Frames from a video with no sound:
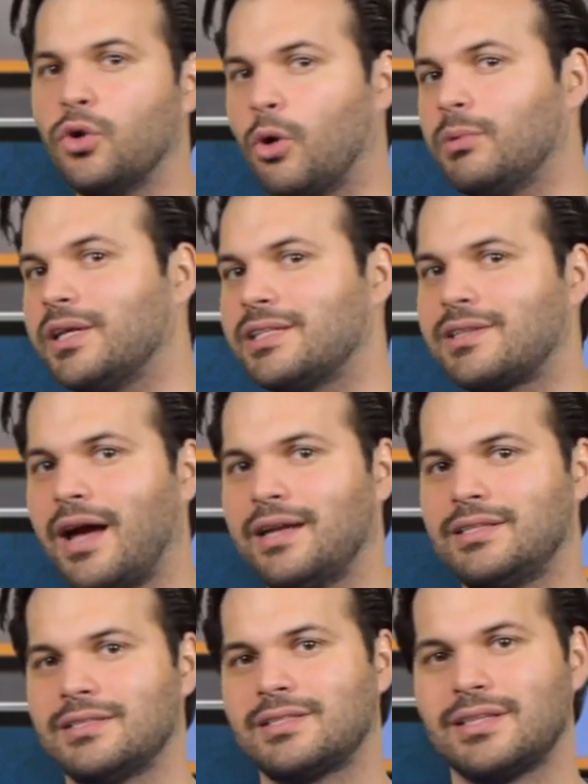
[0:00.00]
Normally,
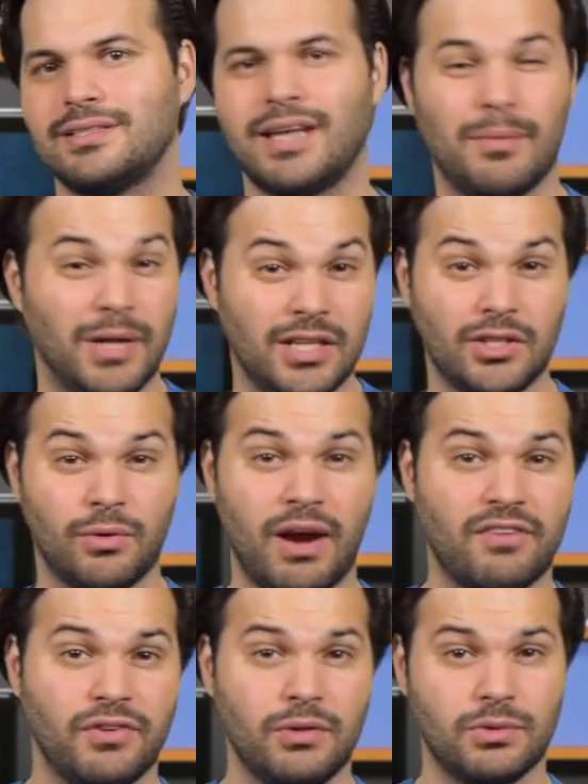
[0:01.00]
scientists contaminate the
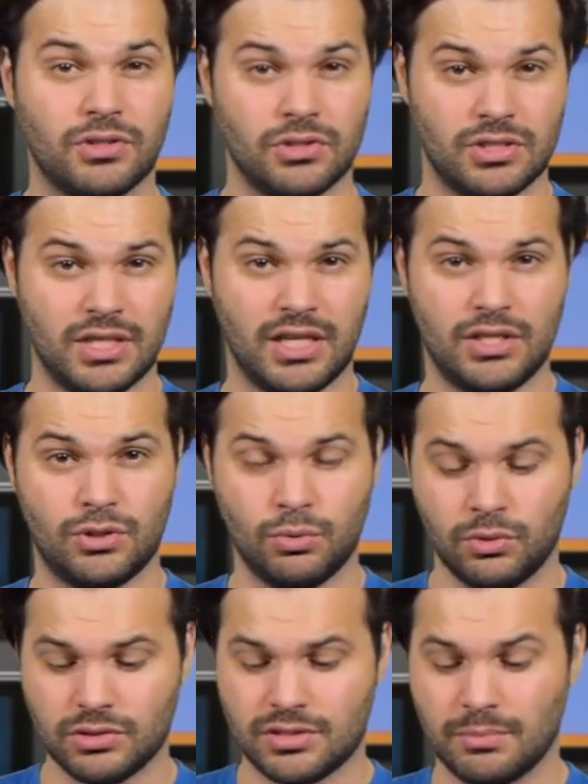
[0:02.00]
graphene with their sticky
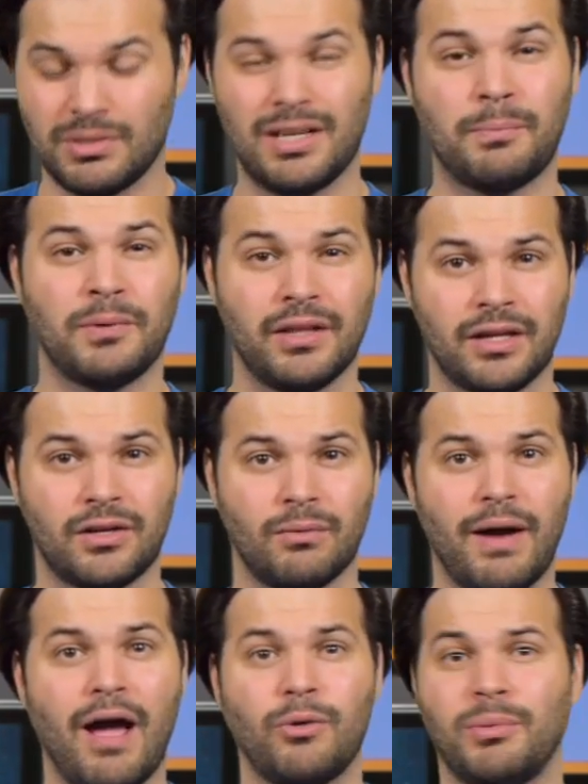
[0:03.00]
tools to manipulate it
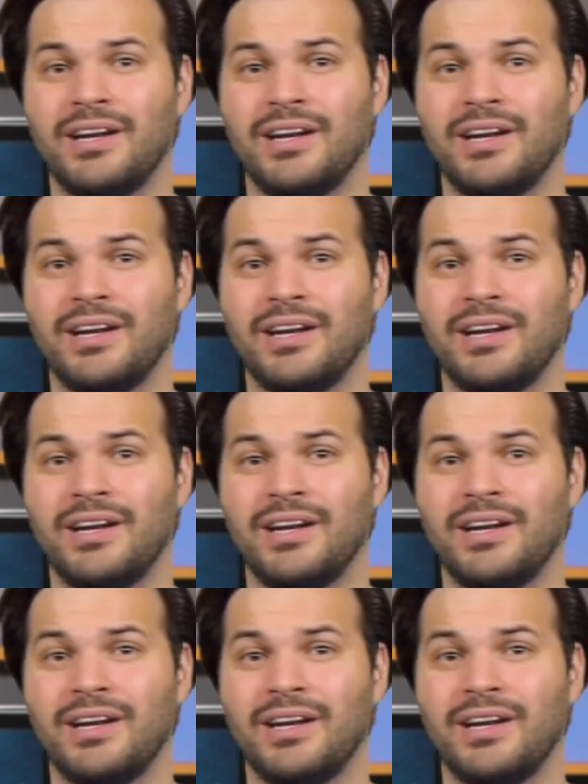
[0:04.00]
around,